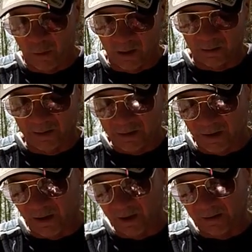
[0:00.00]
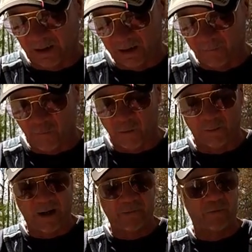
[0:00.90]
quality jig, like a four
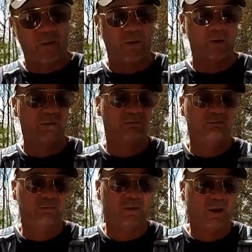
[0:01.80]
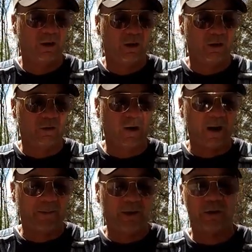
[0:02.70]
by four.
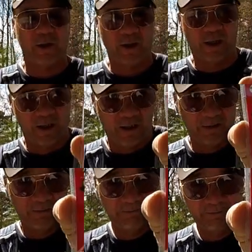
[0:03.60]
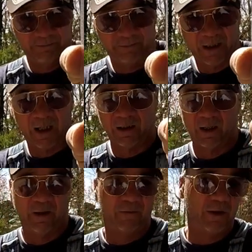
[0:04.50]
Crappie jig head. I
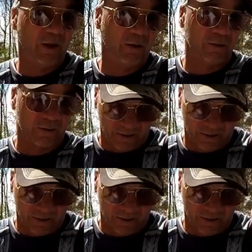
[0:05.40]
love to use